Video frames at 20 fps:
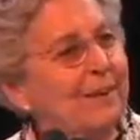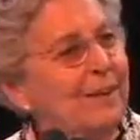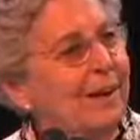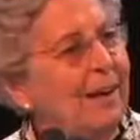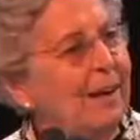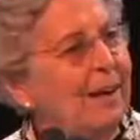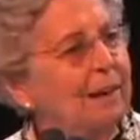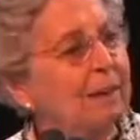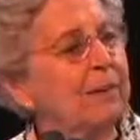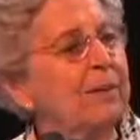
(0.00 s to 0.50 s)
I
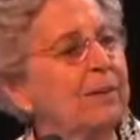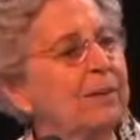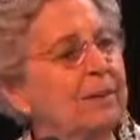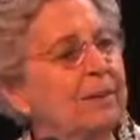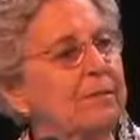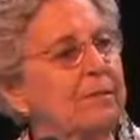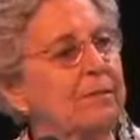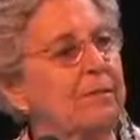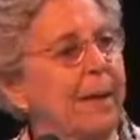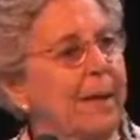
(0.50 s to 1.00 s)
couldn't have
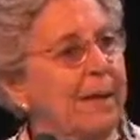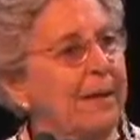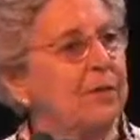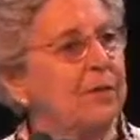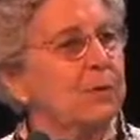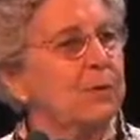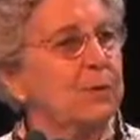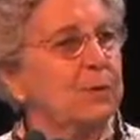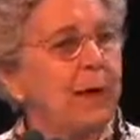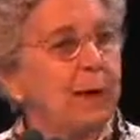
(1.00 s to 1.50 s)
imagined
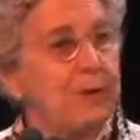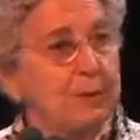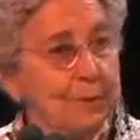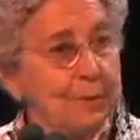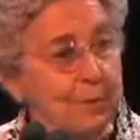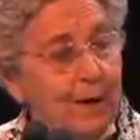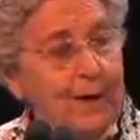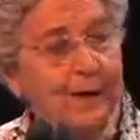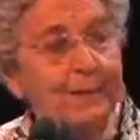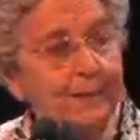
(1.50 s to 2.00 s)
when I was
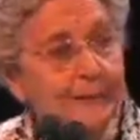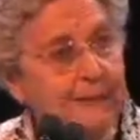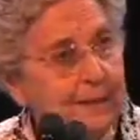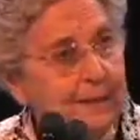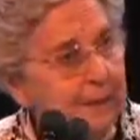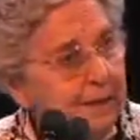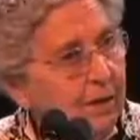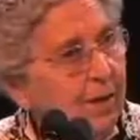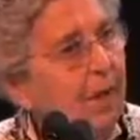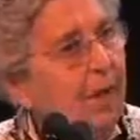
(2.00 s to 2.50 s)
practicing
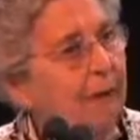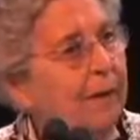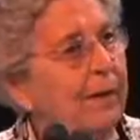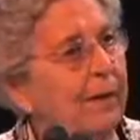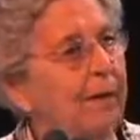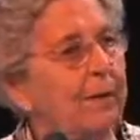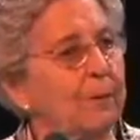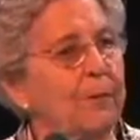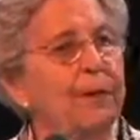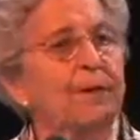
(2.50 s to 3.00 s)
law that I
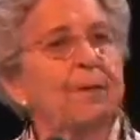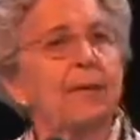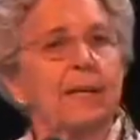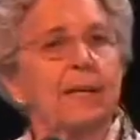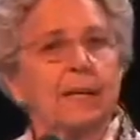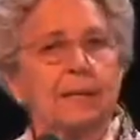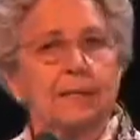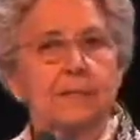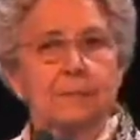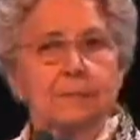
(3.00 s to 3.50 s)
would ever get
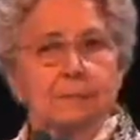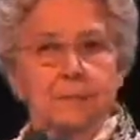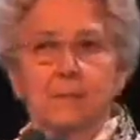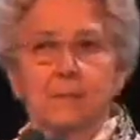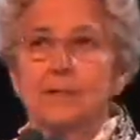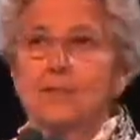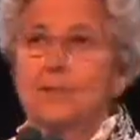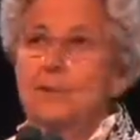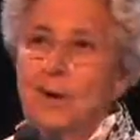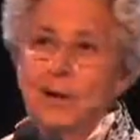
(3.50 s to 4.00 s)
to be a
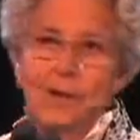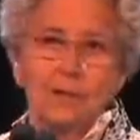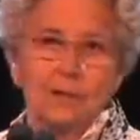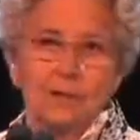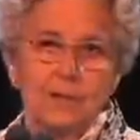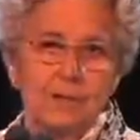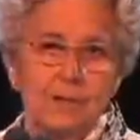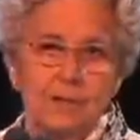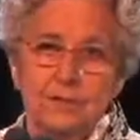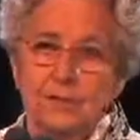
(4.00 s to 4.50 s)
trial
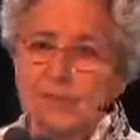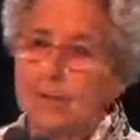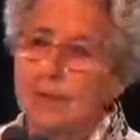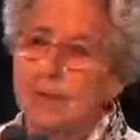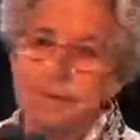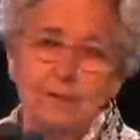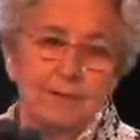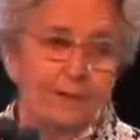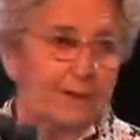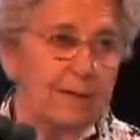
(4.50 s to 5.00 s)
judge, never
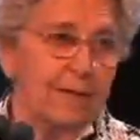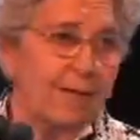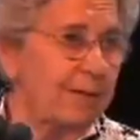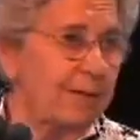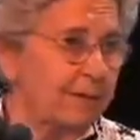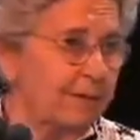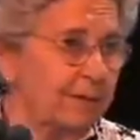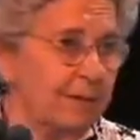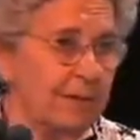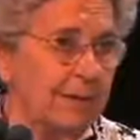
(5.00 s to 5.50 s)
in a
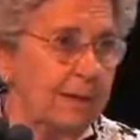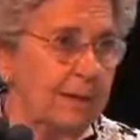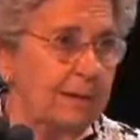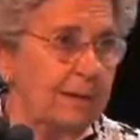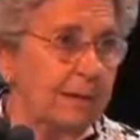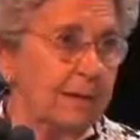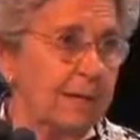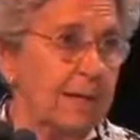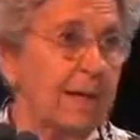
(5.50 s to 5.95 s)
100 years.